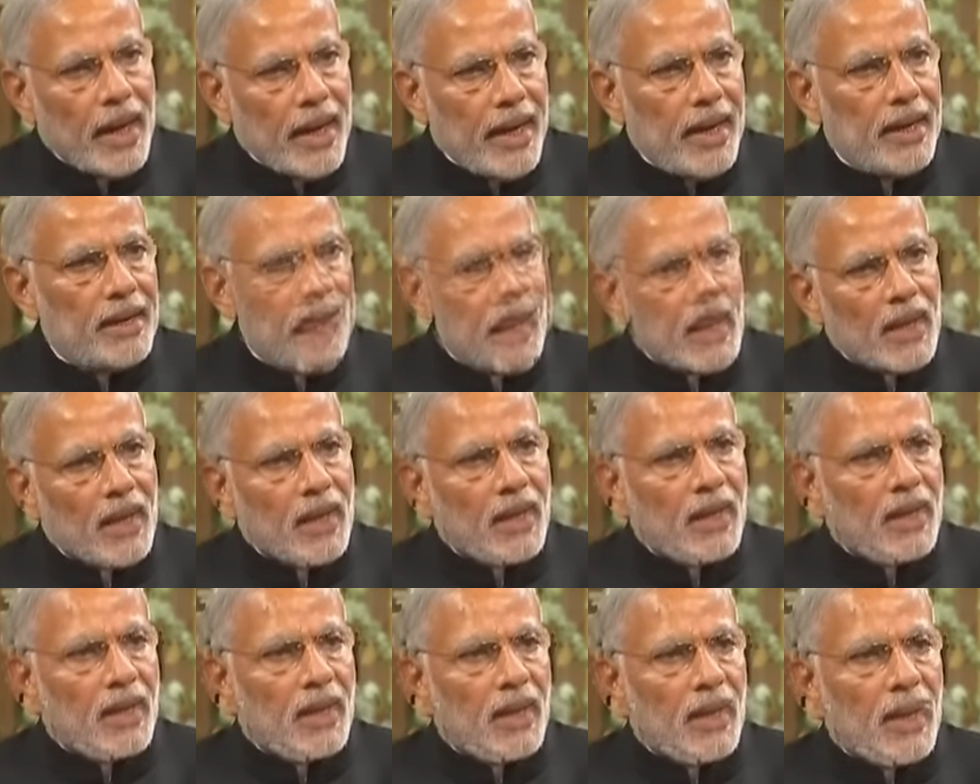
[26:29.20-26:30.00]
And
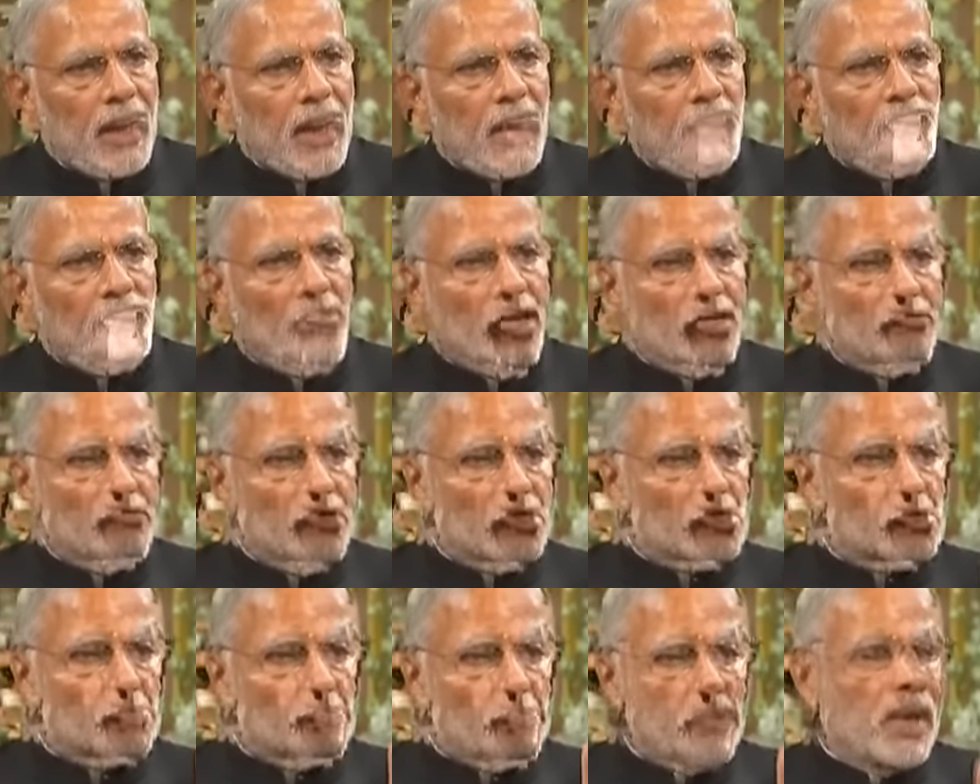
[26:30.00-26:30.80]
when
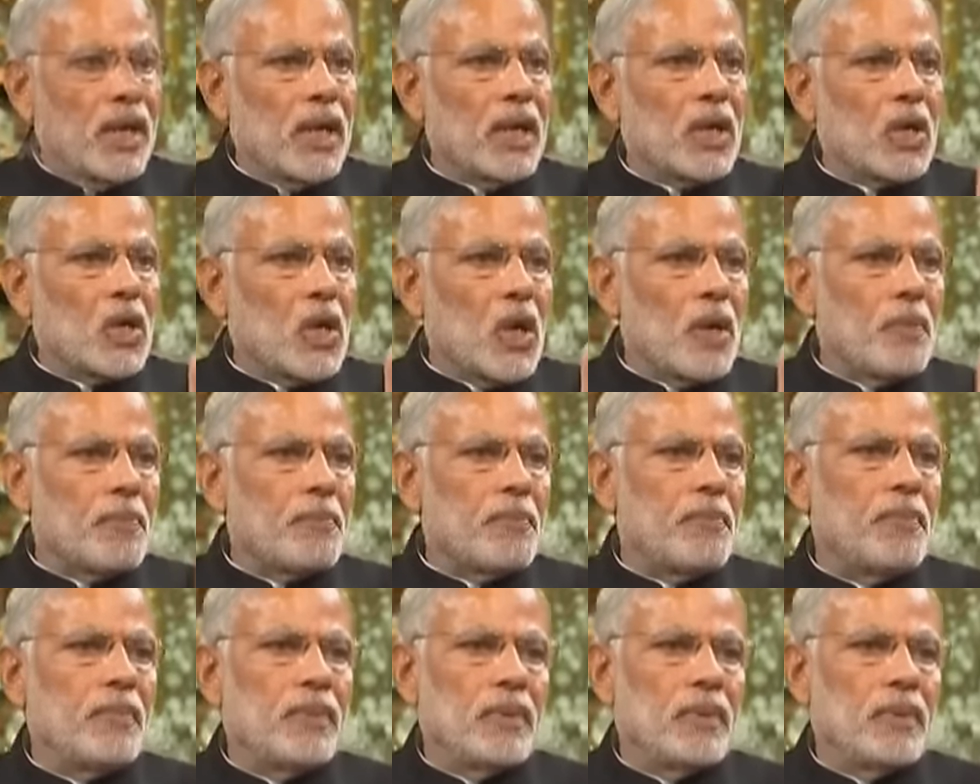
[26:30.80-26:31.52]
we speak of